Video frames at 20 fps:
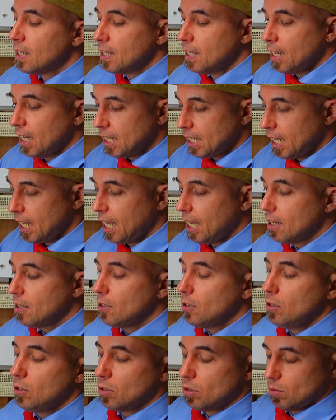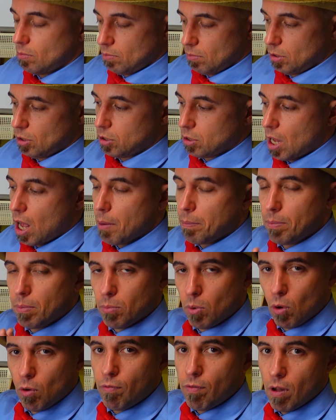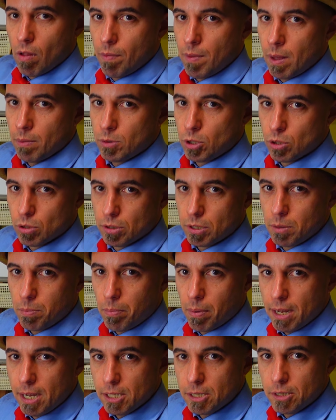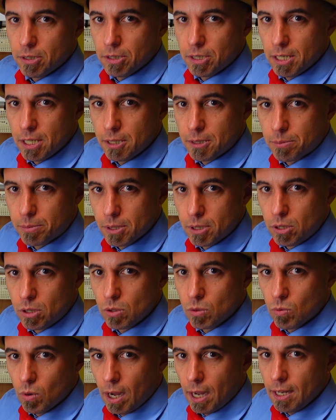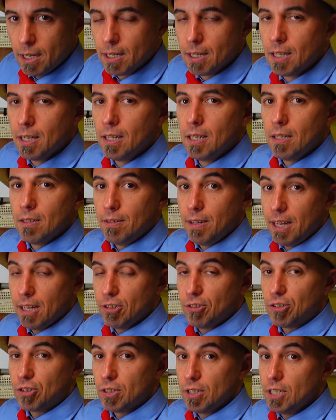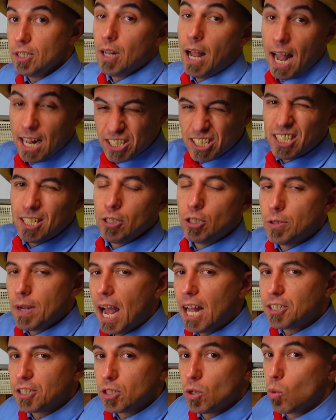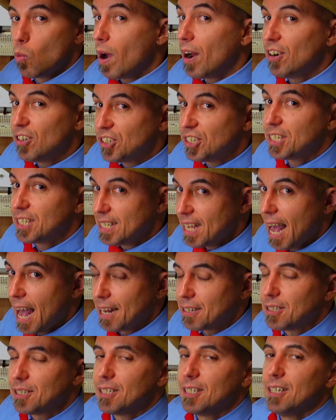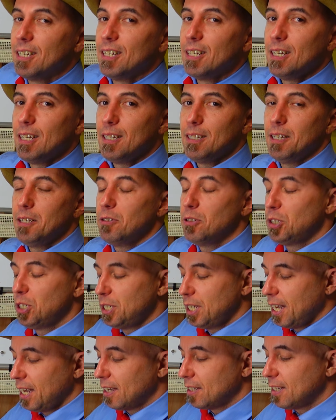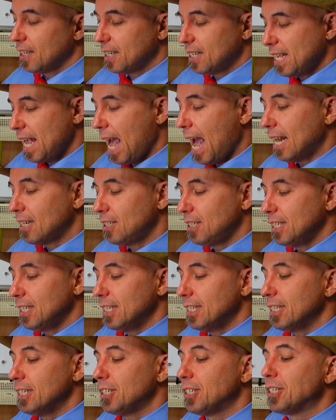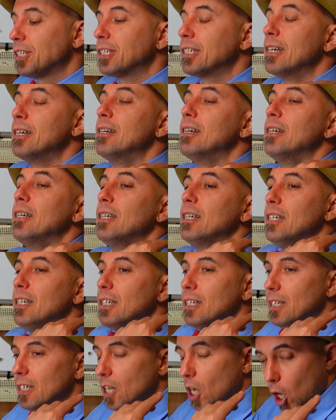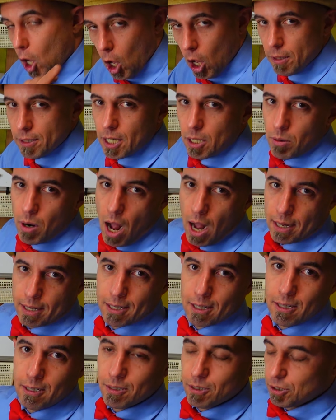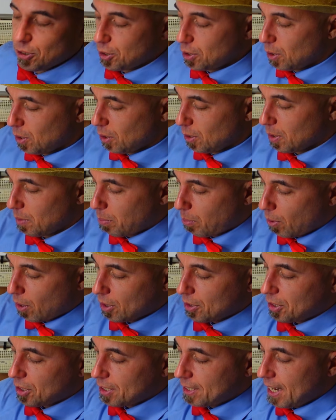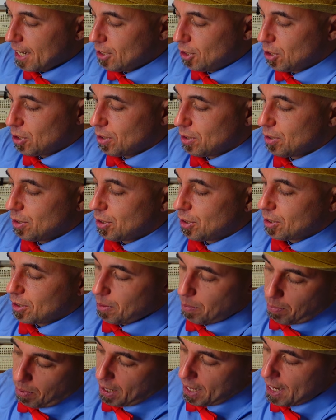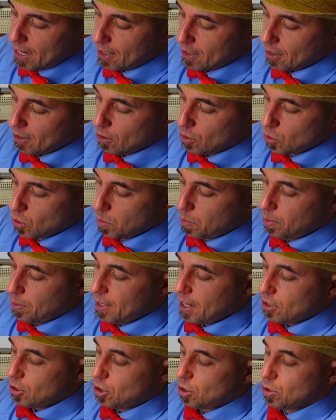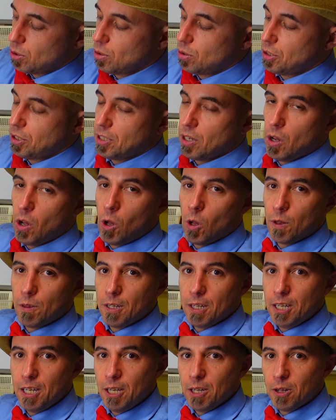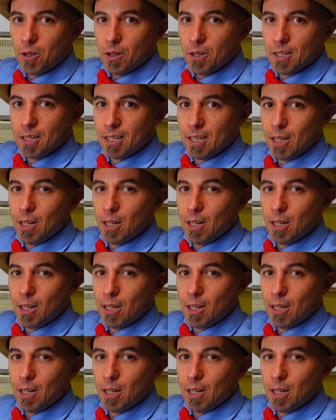And then you stop, both of them chose the place, say 3, 2, 1. The answer is, ask them to ask you, where is the cat? And then you say, the cat is on the rock. So the person that chose, the player group that chose on the hill,